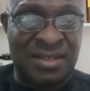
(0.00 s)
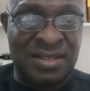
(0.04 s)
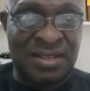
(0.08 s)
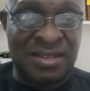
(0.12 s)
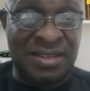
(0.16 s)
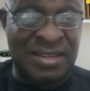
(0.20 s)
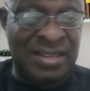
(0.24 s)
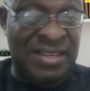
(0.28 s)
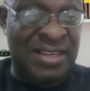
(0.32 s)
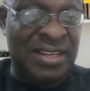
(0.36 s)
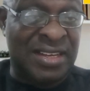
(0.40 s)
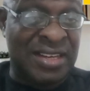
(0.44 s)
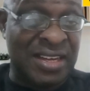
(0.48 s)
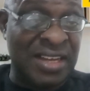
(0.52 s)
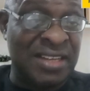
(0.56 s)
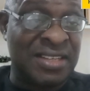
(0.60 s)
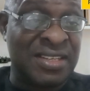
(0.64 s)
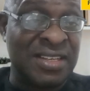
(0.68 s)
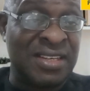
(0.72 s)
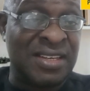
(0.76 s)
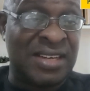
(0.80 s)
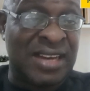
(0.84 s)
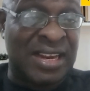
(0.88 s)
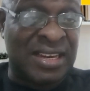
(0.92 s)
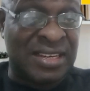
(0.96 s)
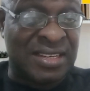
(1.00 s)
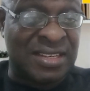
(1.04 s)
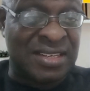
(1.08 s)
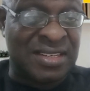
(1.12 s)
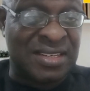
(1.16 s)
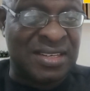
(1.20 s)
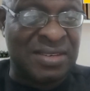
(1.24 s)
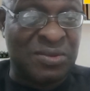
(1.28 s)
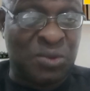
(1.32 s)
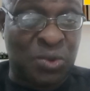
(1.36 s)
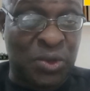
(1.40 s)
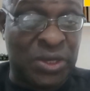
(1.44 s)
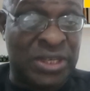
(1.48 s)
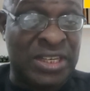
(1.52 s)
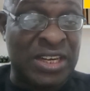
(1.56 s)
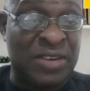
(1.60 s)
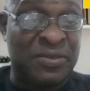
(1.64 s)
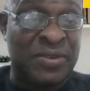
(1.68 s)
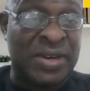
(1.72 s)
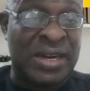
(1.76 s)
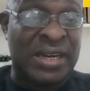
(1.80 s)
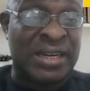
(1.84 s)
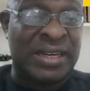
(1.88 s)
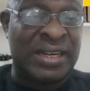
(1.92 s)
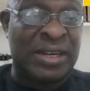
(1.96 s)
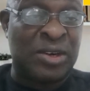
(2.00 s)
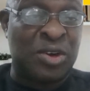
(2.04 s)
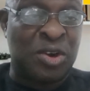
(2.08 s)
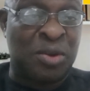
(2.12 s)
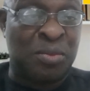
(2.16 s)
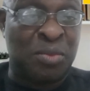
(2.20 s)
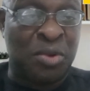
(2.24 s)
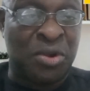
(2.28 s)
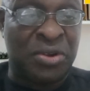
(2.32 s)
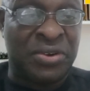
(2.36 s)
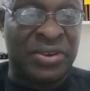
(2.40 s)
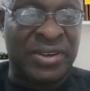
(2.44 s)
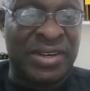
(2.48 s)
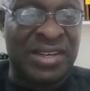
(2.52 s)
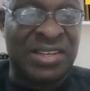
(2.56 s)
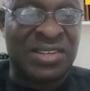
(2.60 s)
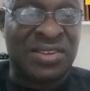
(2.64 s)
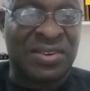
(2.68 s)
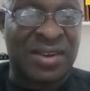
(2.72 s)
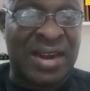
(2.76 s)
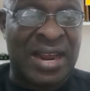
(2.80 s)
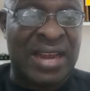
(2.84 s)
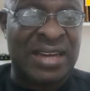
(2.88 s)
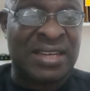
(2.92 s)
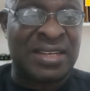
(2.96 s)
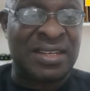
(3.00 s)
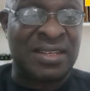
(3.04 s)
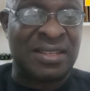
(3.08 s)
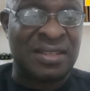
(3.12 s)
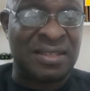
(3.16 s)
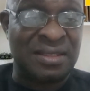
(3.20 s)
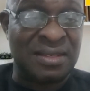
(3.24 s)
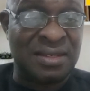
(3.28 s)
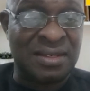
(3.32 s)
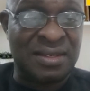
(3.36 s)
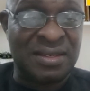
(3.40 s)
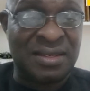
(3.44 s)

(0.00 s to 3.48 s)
indicating that whatever Reno Mokri is writing,